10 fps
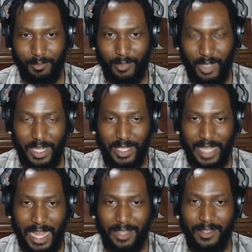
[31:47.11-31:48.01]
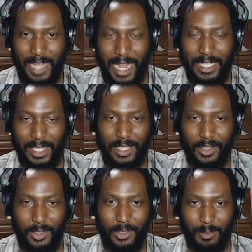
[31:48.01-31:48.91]
in a
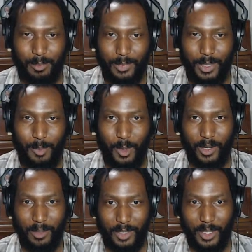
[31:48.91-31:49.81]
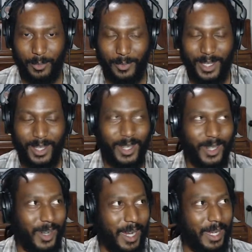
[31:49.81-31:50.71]
psychoanalytical point of view,
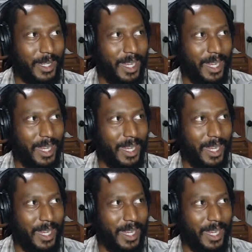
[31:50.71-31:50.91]
right?